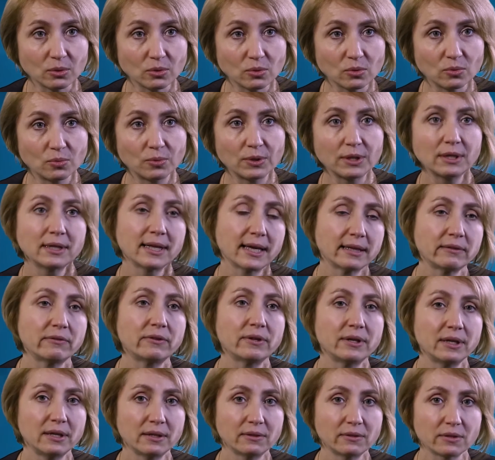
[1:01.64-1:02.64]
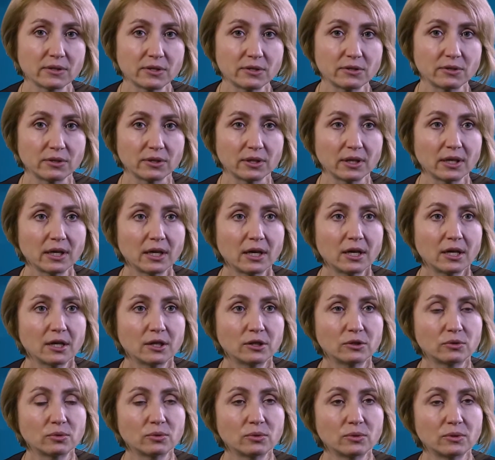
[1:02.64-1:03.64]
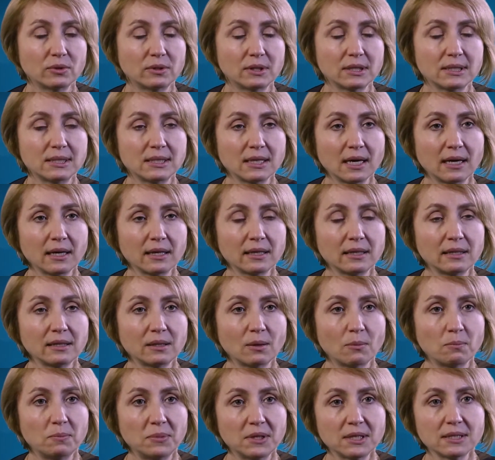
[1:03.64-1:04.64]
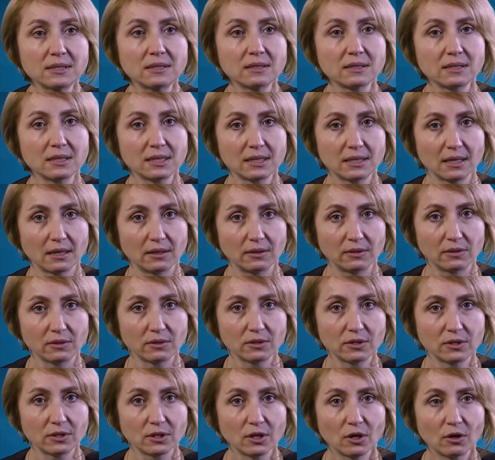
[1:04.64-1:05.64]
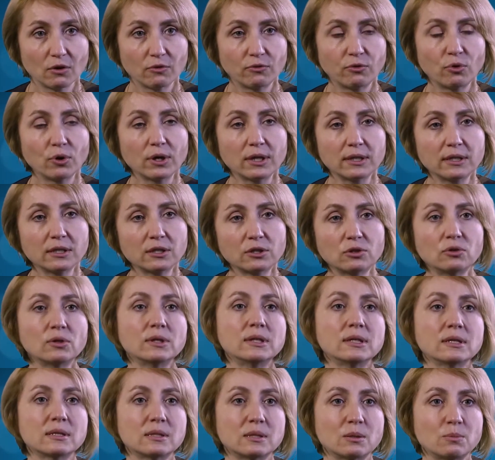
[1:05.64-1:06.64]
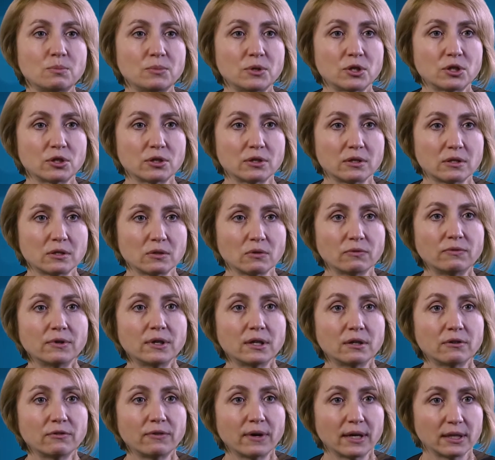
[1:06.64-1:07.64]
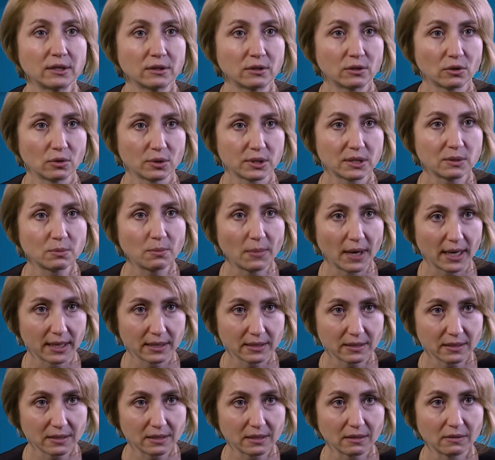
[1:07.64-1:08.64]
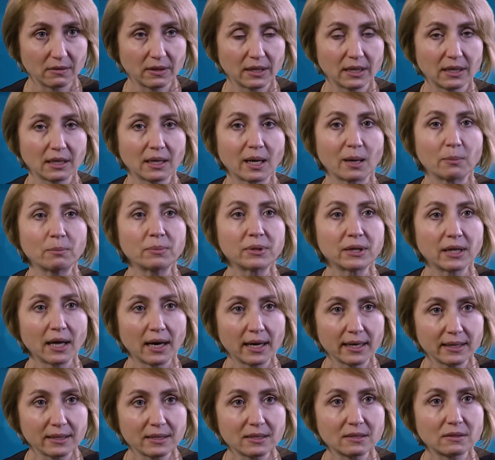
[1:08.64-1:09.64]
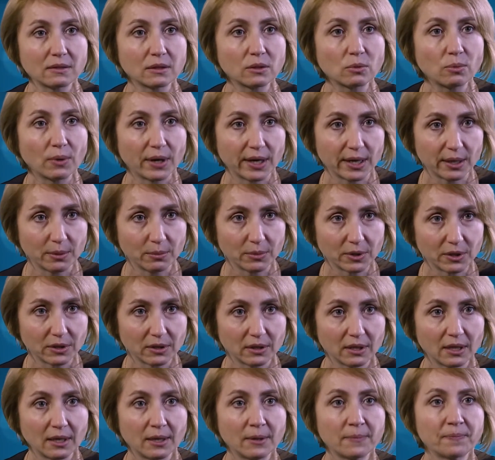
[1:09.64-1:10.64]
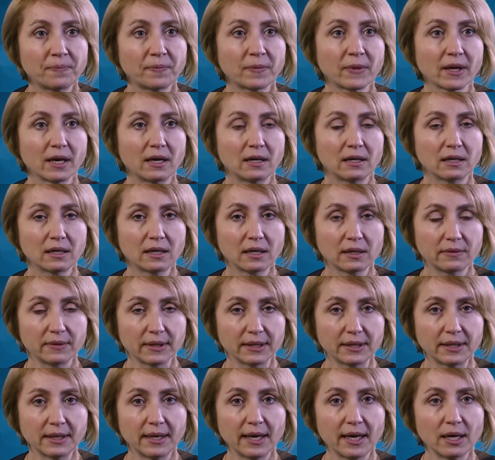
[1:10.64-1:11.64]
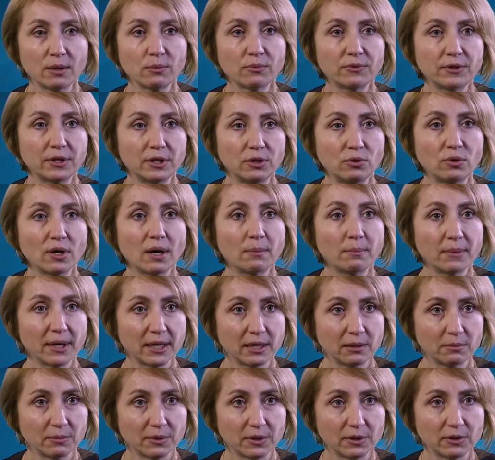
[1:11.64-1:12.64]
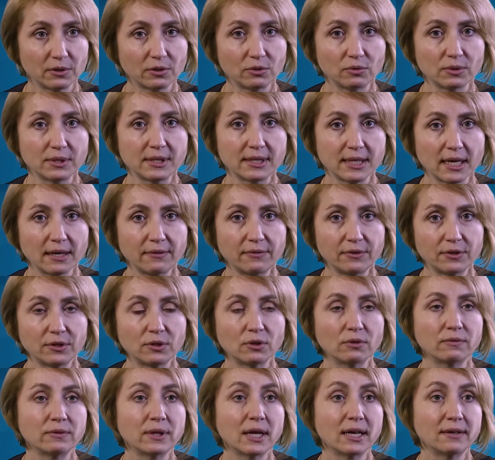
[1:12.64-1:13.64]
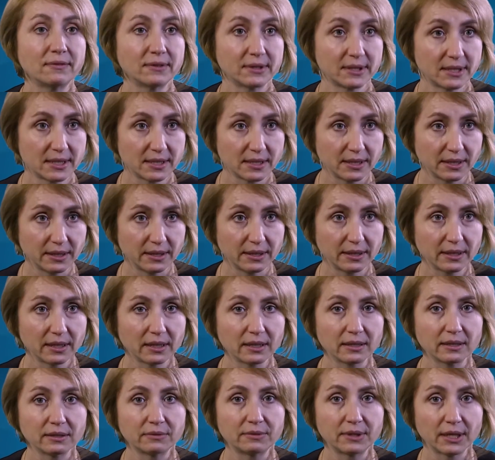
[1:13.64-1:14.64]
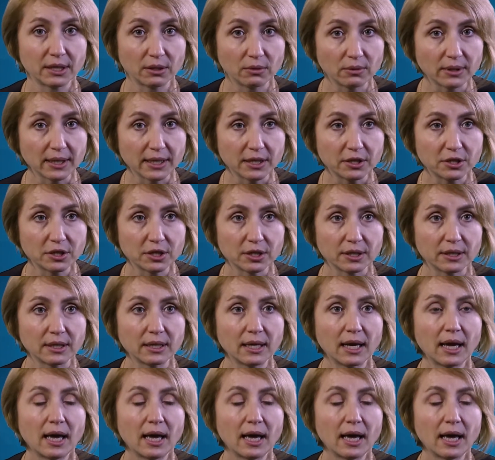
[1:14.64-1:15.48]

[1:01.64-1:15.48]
we led the industry to design business standards for electronic submissions of verified gross mass, the compliance requirement that came with the new amendment to Safety of Life at Sea regulation.